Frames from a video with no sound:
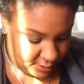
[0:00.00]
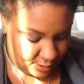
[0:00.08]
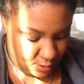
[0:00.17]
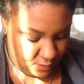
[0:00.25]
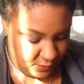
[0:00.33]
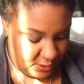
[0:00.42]

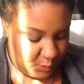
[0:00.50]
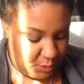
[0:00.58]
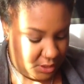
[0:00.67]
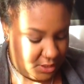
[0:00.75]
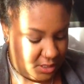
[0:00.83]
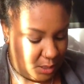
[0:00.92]
So first we're
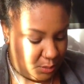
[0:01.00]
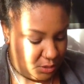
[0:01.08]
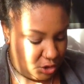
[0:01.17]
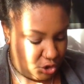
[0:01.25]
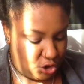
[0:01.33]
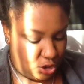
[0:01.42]
going to start with
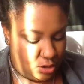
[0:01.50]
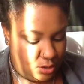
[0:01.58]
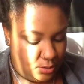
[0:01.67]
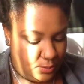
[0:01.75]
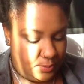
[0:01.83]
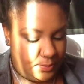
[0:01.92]
the journal.